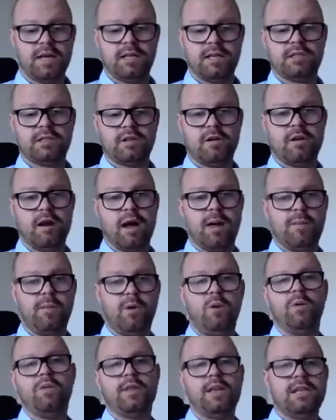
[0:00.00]
Instagram,
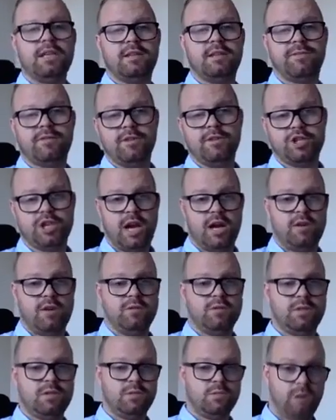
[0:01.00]
all these different
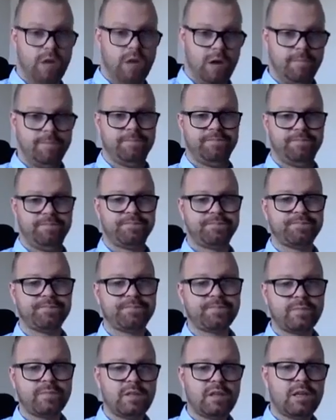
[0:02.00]
channels as well.
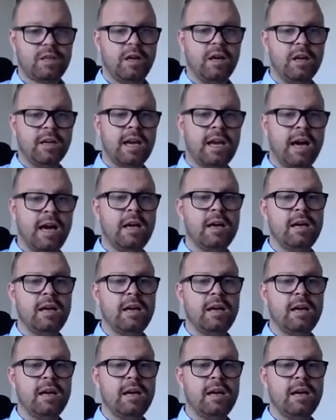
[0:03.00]
Okay,